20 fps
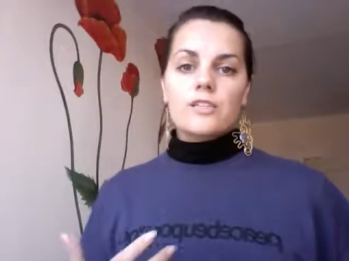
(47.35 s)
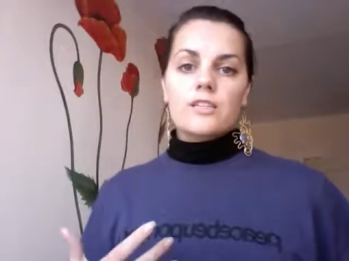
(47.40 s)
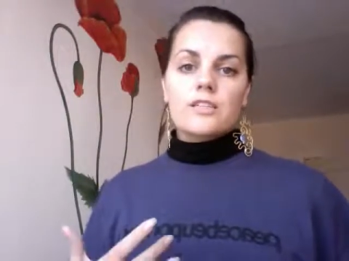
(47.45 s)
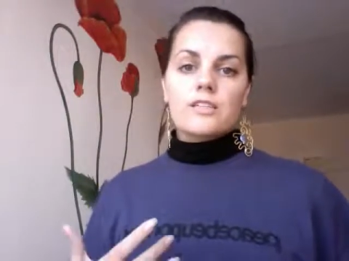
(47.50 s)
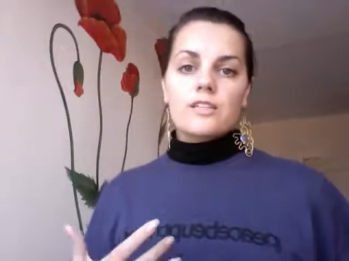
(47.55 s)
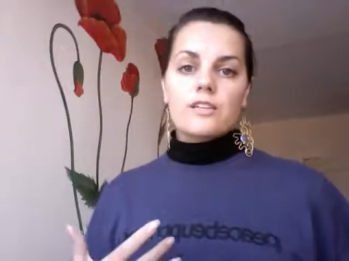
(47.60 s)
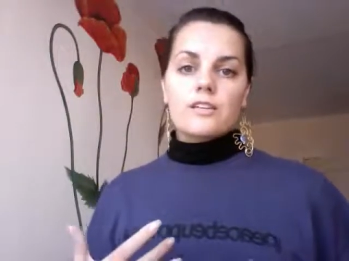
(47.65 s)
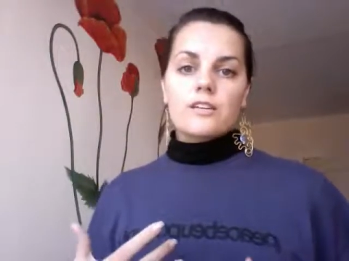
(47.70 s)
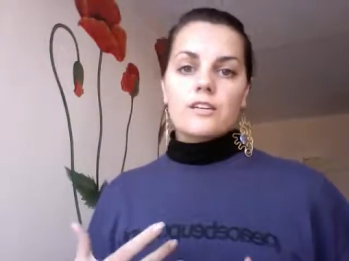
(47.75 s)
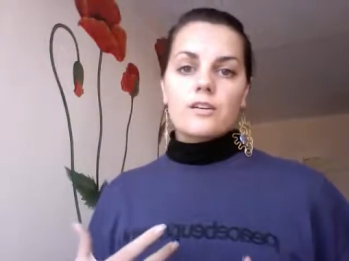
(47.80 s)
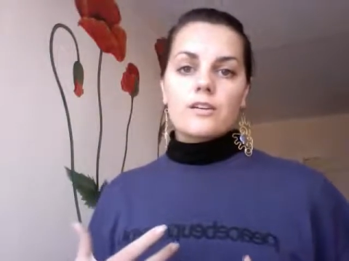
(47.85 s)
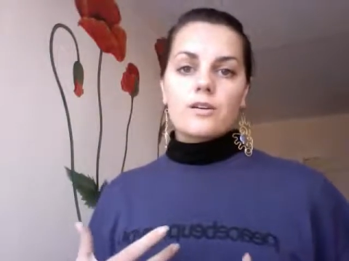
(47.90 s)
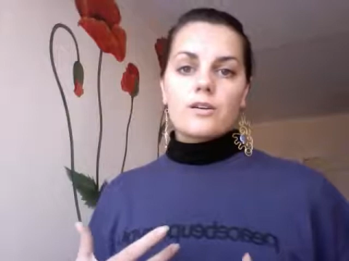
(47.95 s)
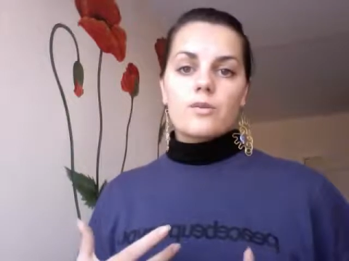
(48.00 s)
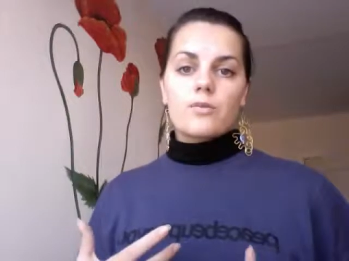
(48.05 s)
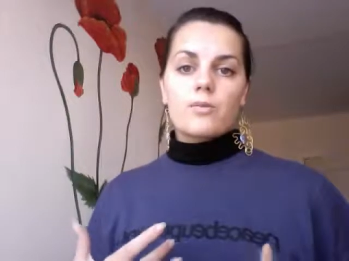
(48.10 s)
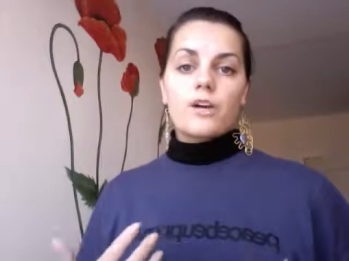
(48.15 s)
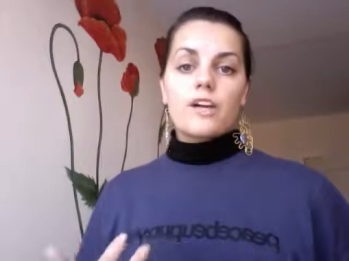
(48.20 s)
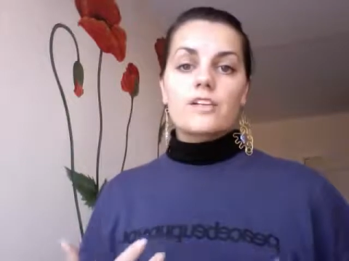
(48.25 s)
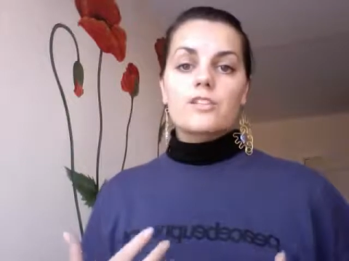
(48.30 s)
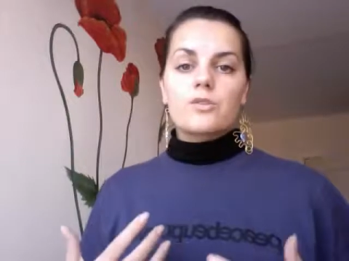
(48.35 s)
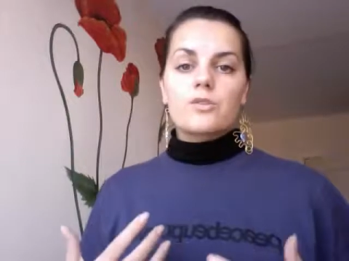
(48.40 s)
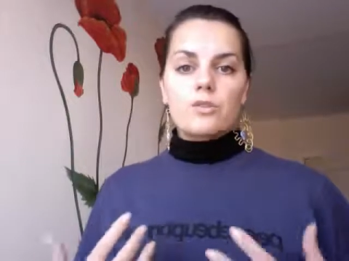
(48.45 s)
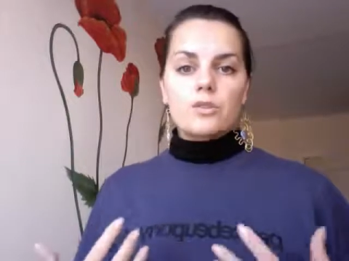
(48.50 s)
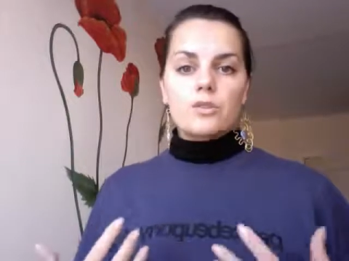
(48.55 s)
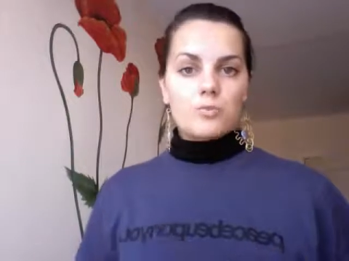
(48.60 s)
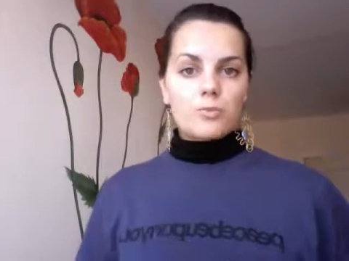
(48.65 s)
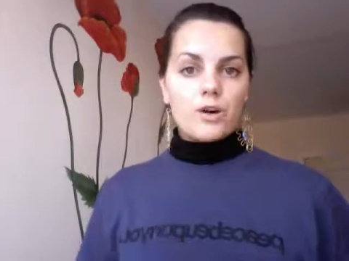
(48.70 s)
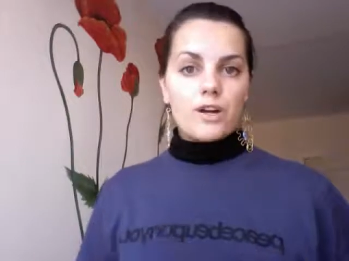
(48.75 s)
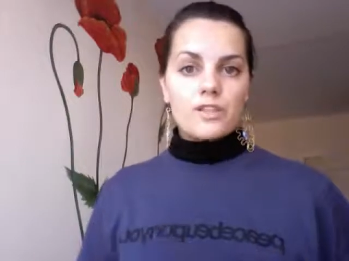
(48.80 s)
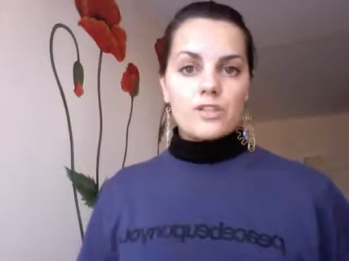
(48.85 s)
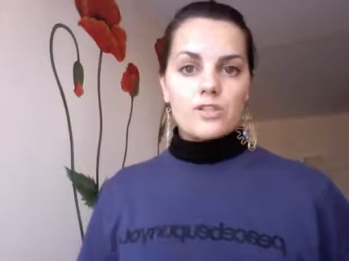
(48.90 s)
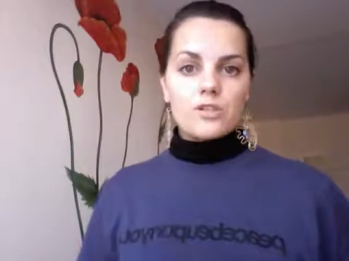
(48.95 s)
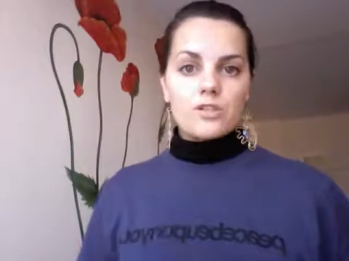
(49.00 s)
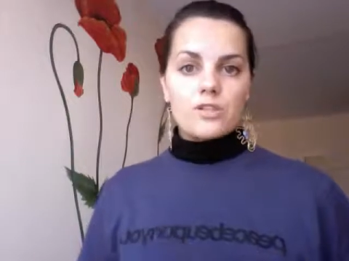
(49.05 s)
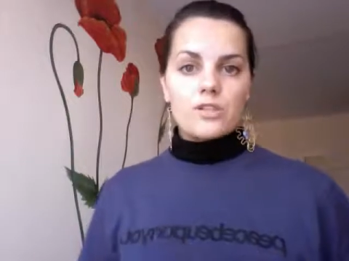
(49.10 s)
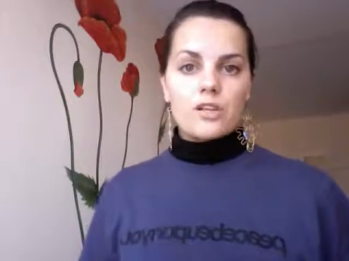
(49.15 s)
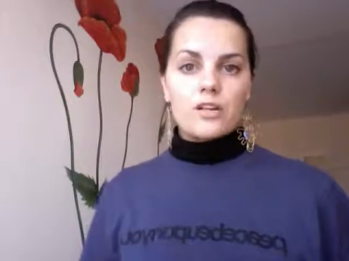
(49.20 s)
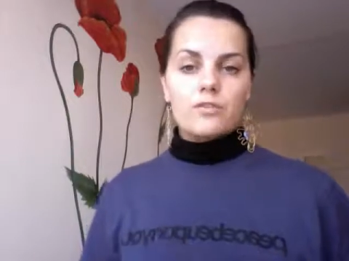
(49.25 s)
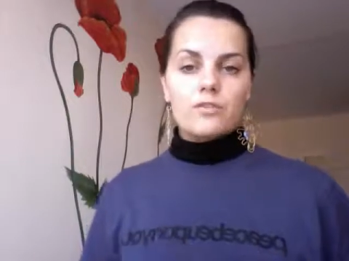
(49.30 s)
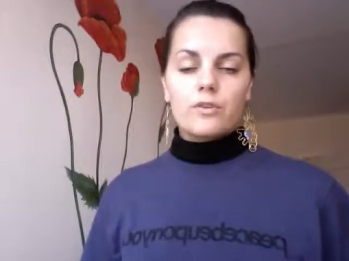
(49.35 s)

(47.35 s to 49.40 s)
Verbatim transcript: is a way to express yourself,